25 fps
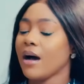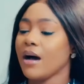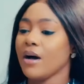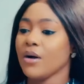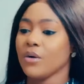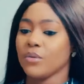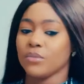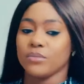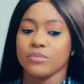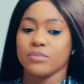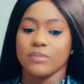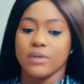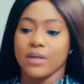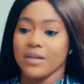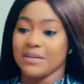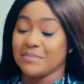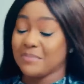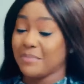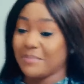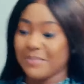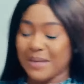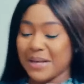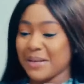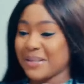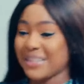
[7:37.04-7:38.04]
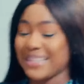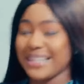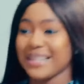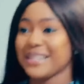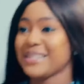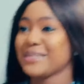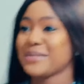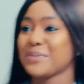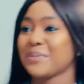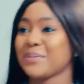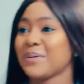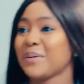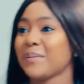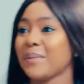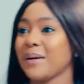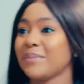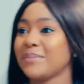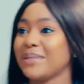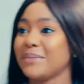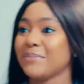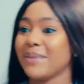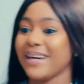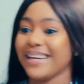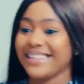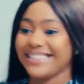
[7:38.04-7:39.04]
Oh, it's
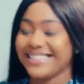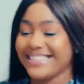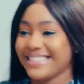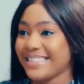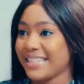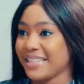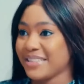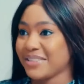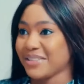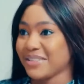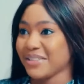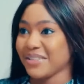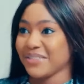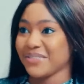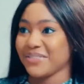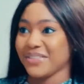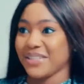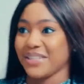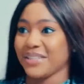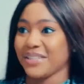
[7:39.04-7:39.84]
probably my TikTok